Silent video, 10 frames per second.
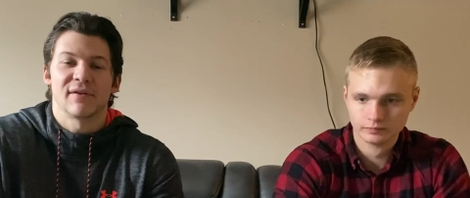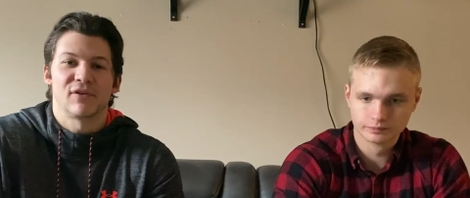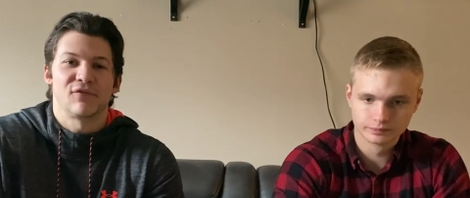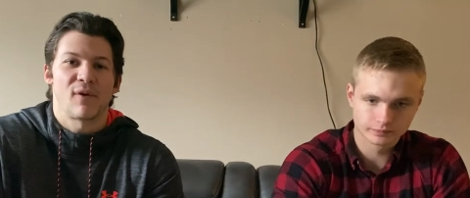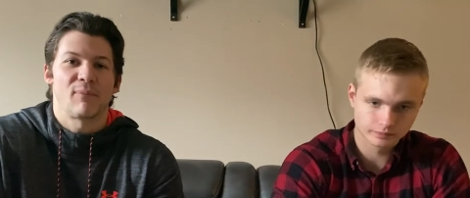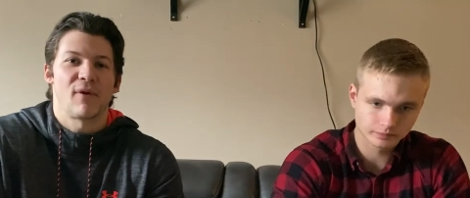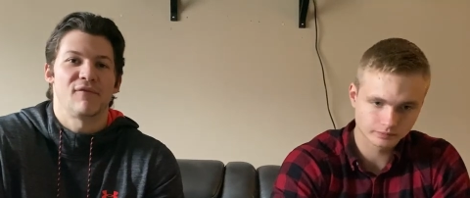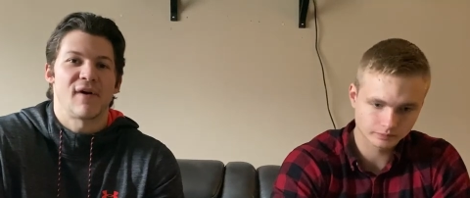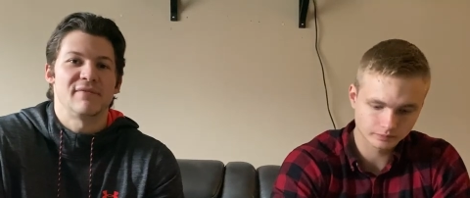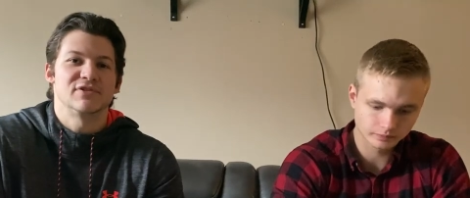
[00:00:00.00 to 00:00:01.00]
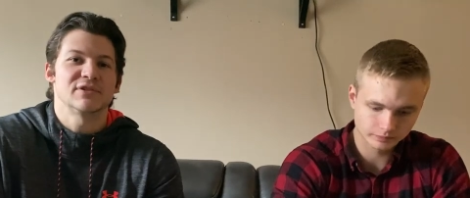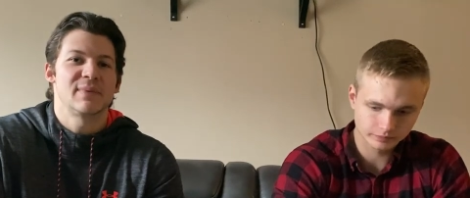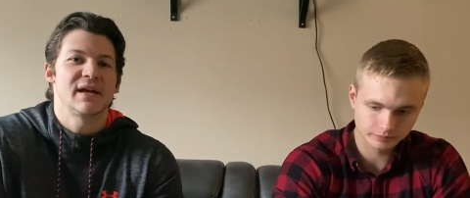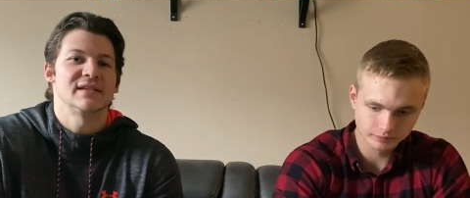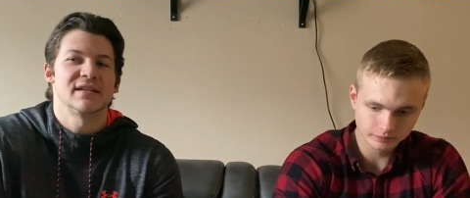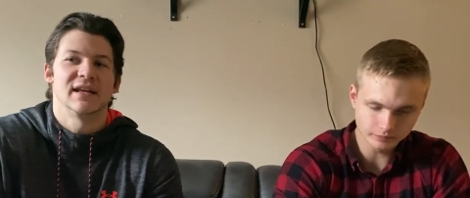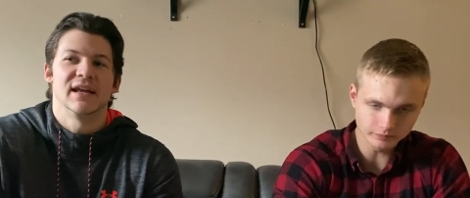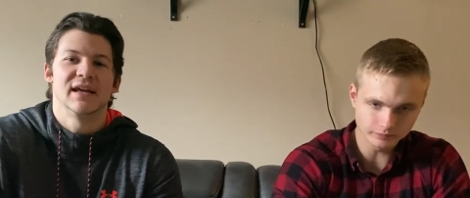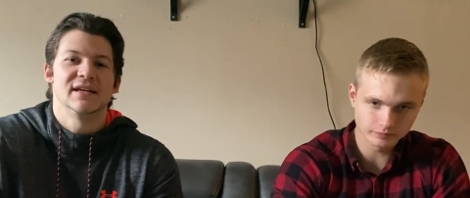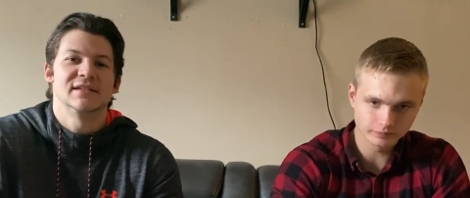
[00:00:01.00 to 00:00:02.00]
Speaker 1: it a 4.5 just because it
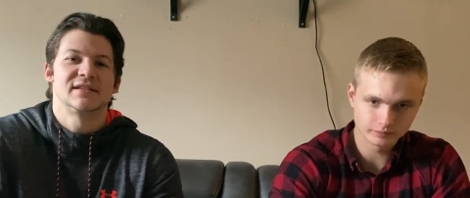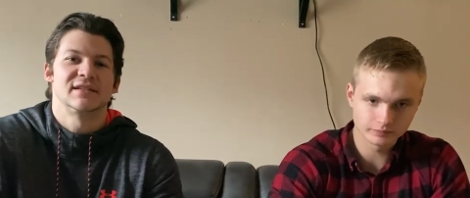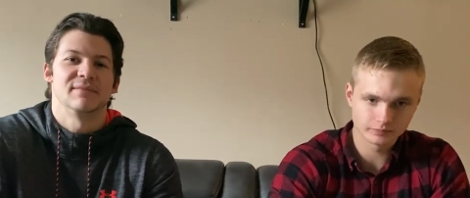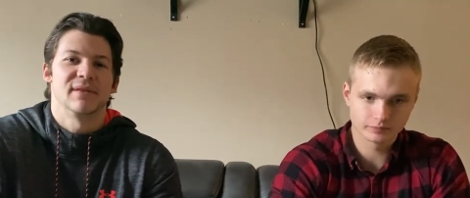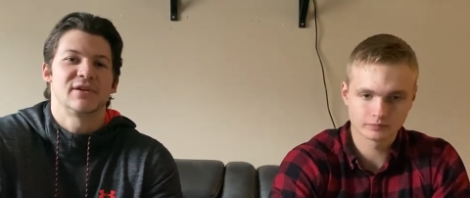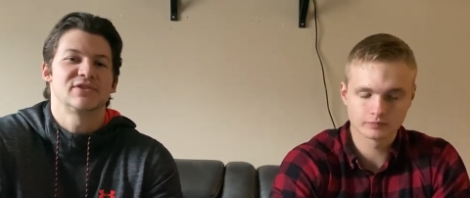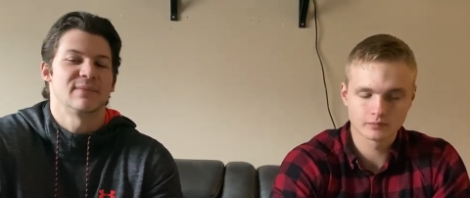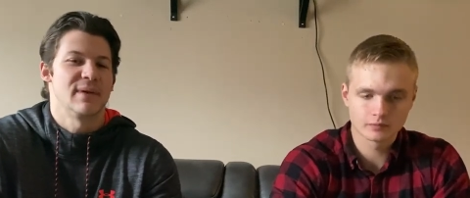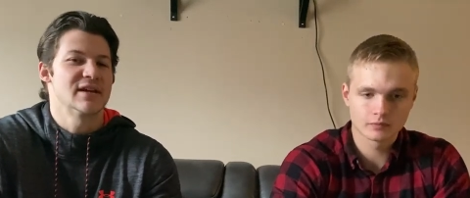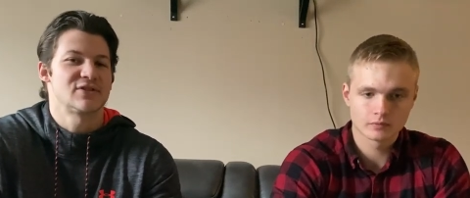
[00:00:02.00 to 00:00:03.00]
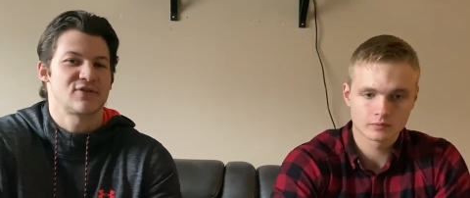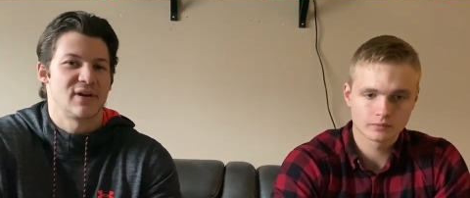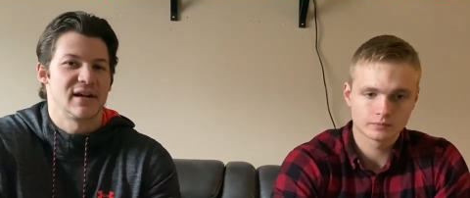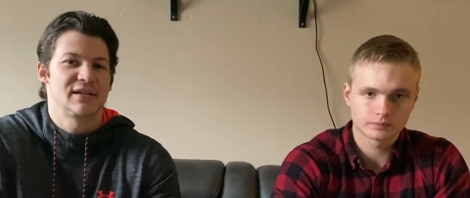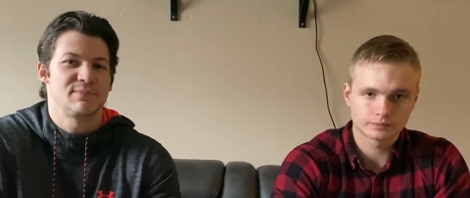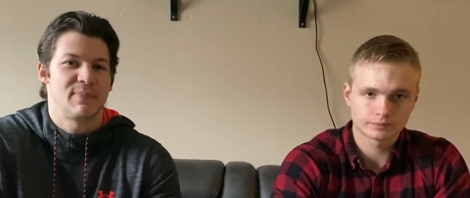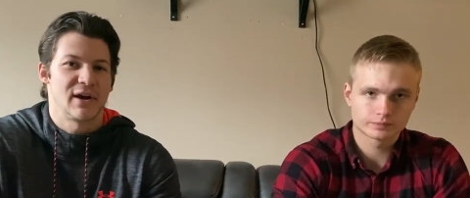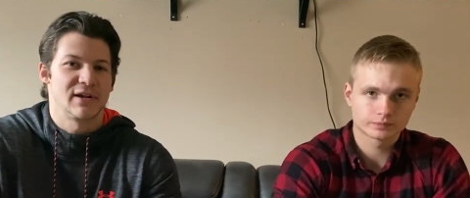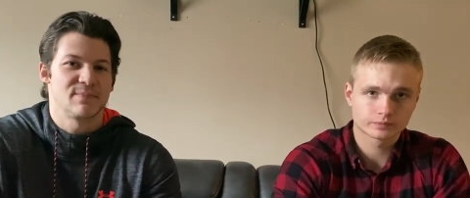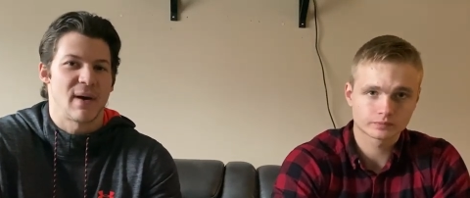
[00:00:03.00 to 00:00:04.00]
is, there's some history and experience
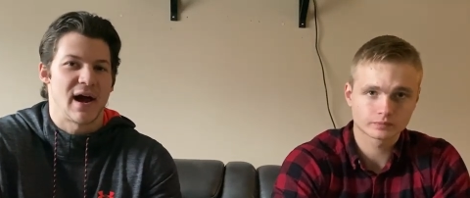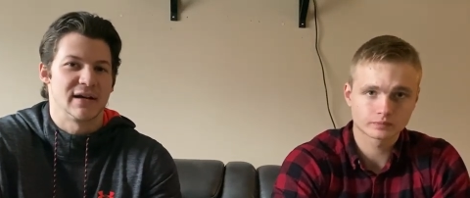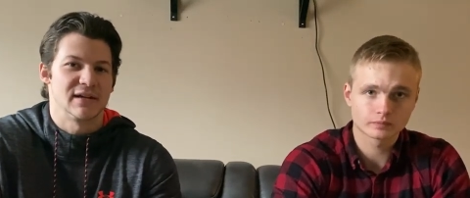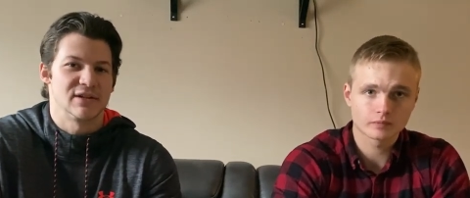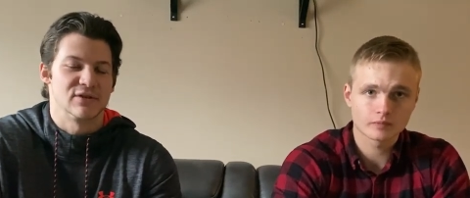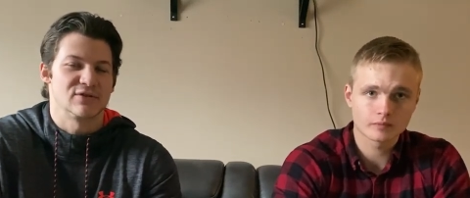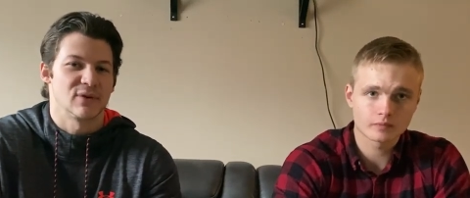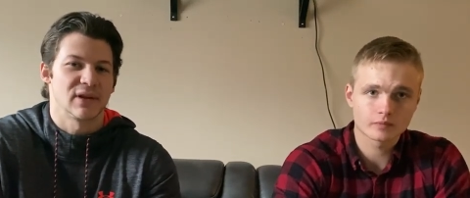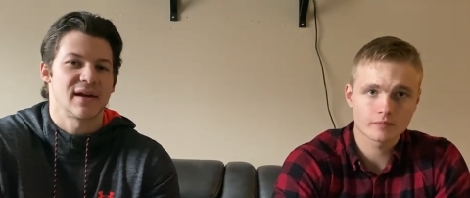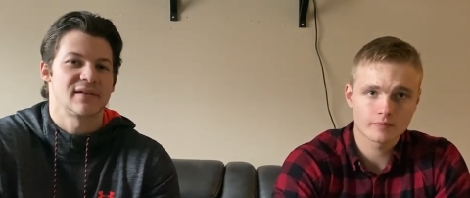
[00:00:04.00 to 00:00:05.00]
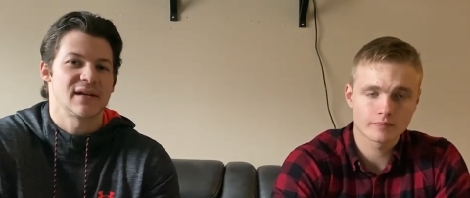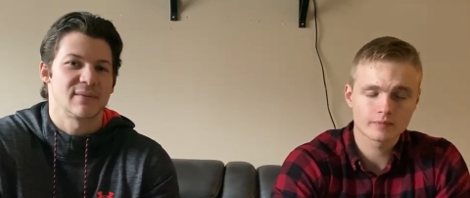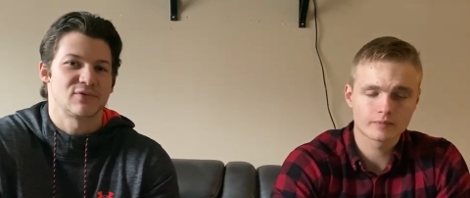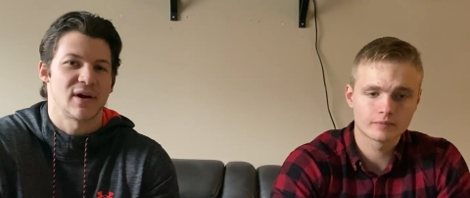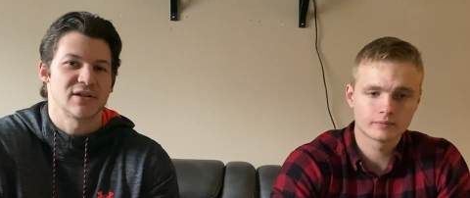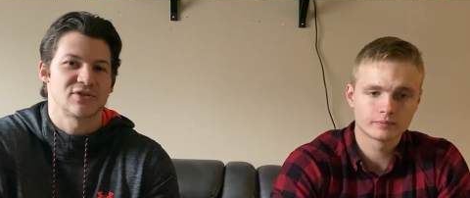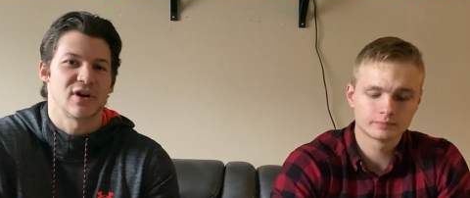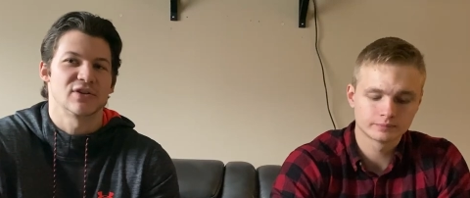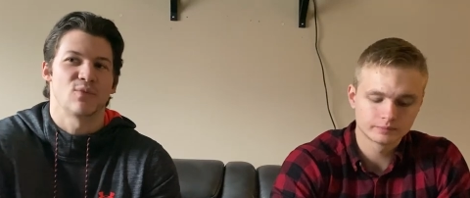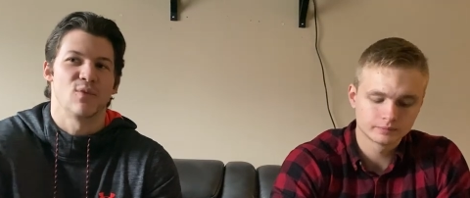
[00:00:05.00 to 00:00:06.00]
behind it too. So a lot of times restaurants
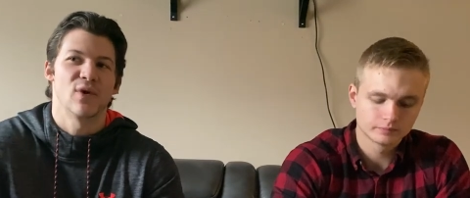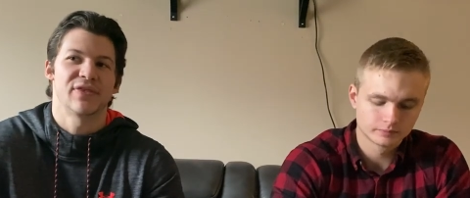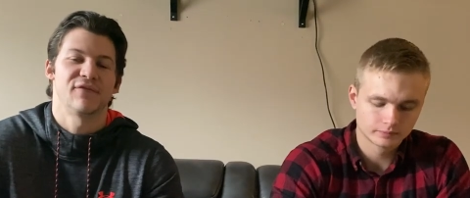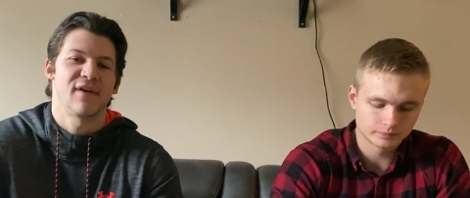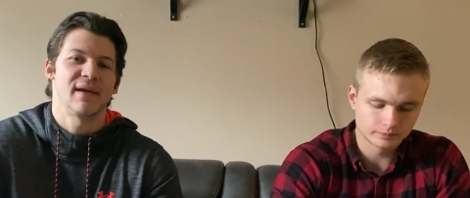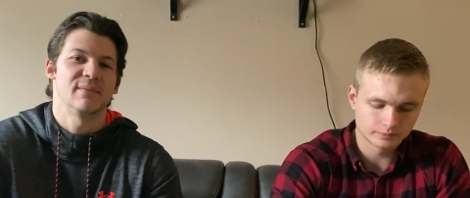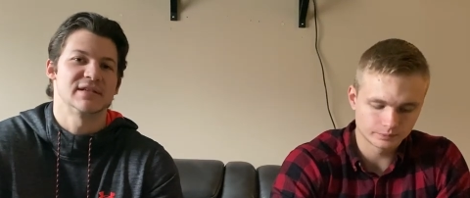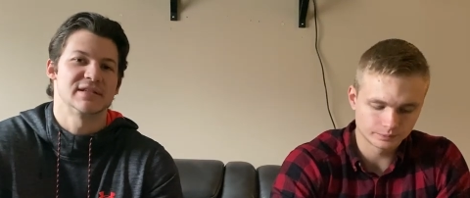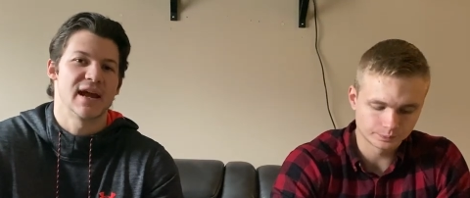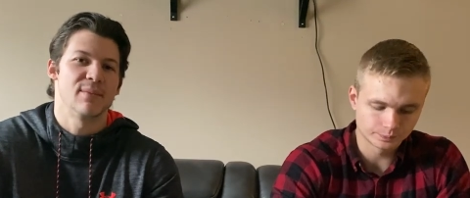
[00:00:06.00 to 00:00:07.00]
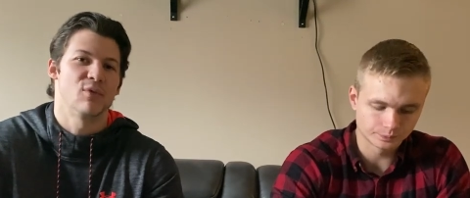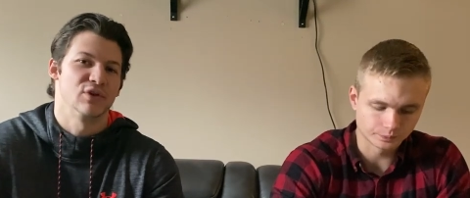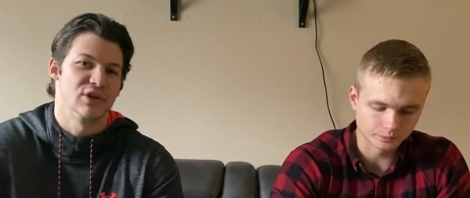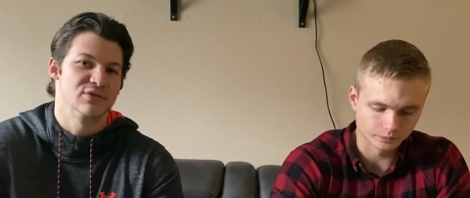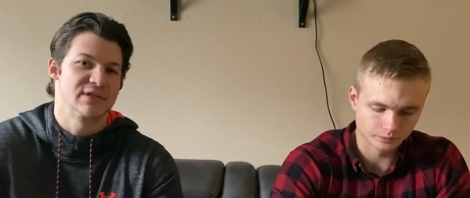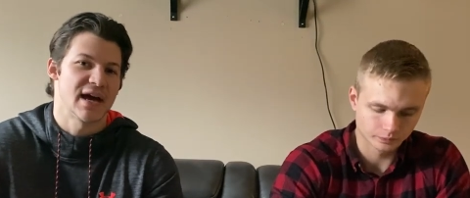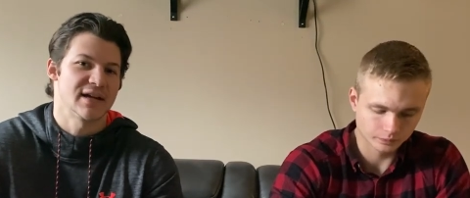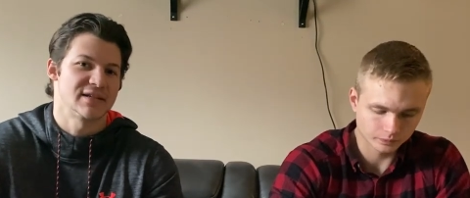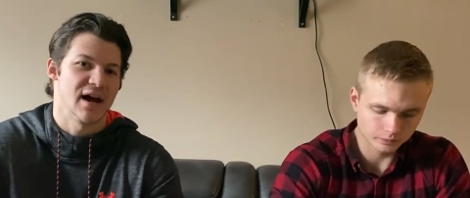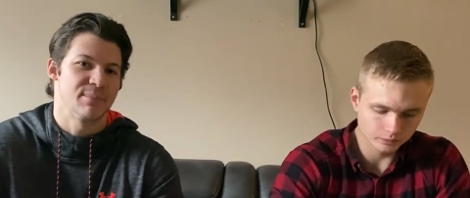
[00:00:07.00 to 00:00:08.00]
with a famous name will use that to
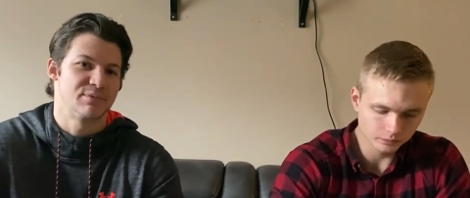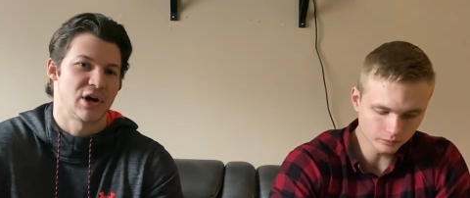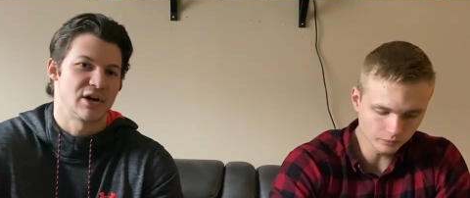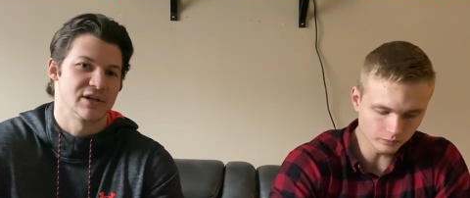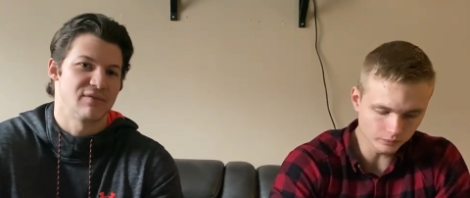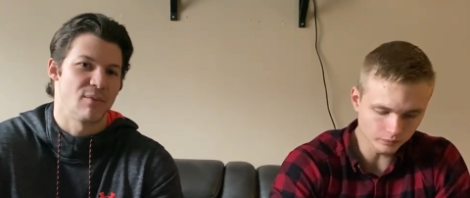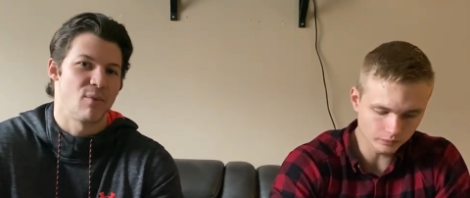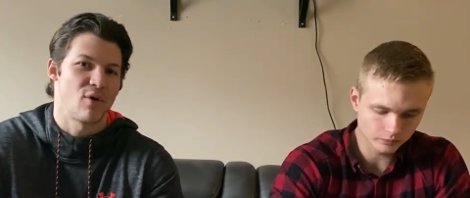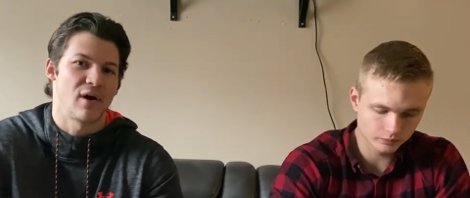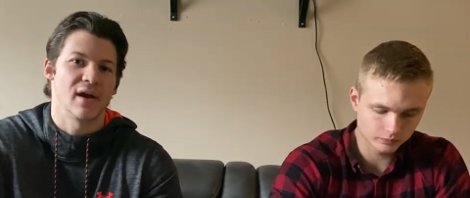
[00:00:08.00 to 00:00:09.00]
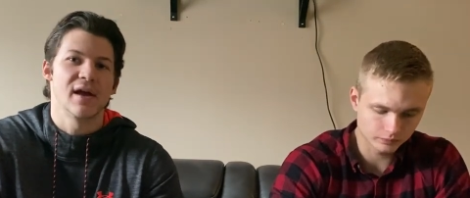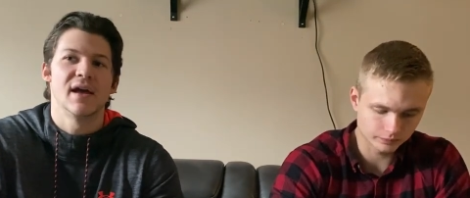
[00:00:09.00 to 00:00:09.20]
upcharge even more